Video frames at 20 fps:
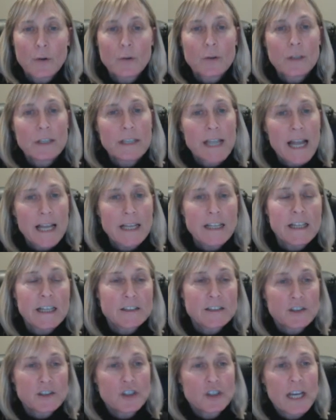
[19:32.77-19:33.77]
any
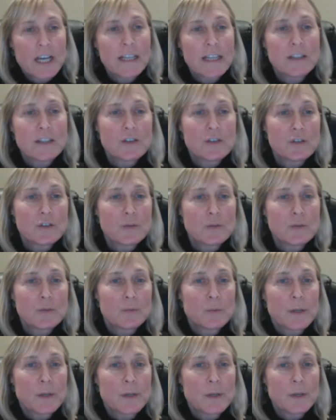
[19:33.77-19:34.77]
exchange
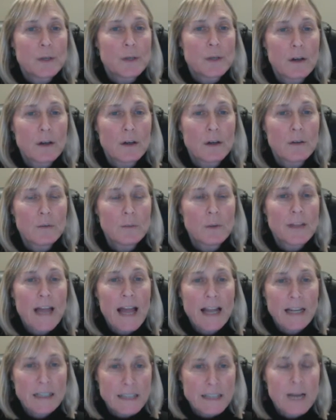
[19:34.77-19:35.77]
with
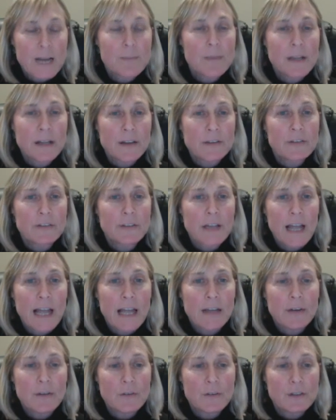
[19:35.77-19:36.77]
academics,
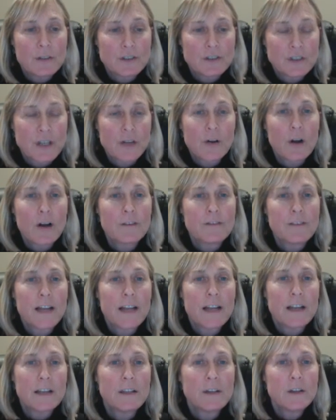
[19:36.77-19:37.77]
and to shut off
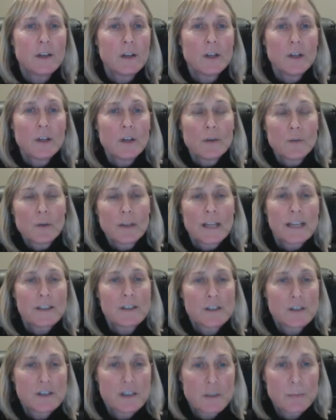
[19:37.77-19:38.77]
any
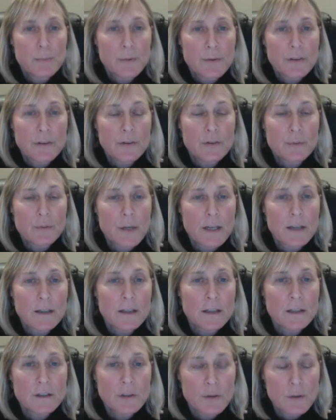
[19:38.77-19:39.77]
relationship with
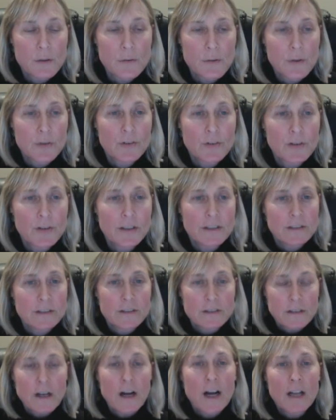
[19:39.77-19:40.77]
Israeli universities and
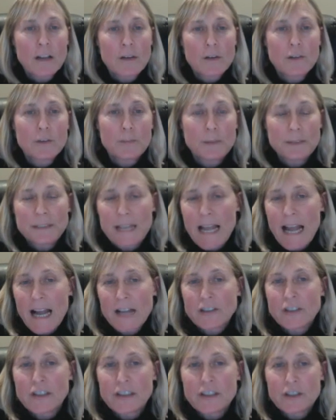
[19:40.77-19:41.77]
scholars, but to
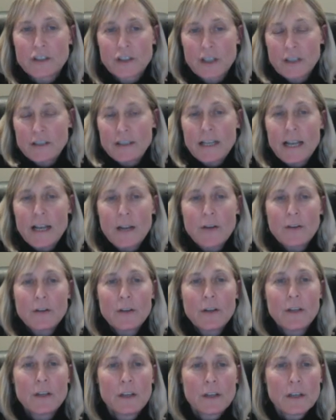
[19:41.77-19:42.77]
actually shut down
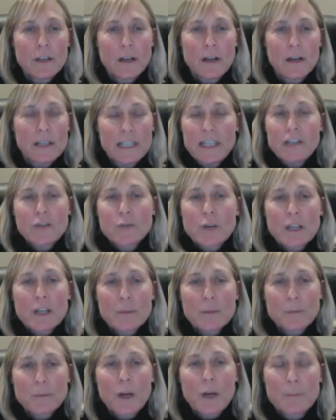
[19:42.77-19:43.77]
Israel
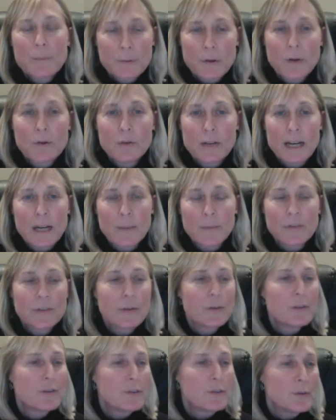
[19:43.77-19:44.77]
abroad programs.
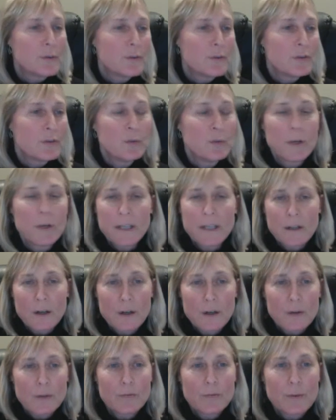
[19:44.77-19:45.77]
So students who want to
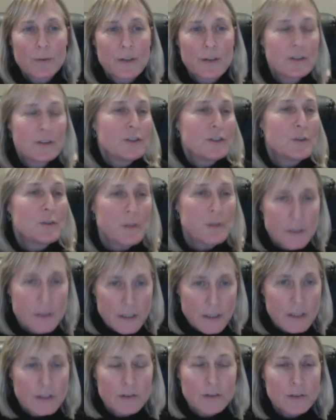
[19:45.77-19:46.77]
go for their junior
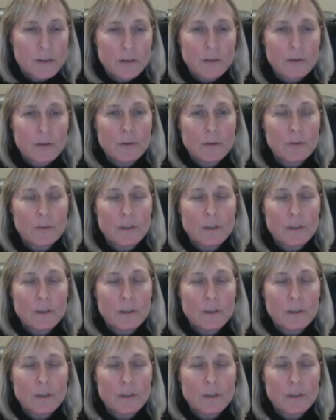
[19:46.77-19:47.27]
year to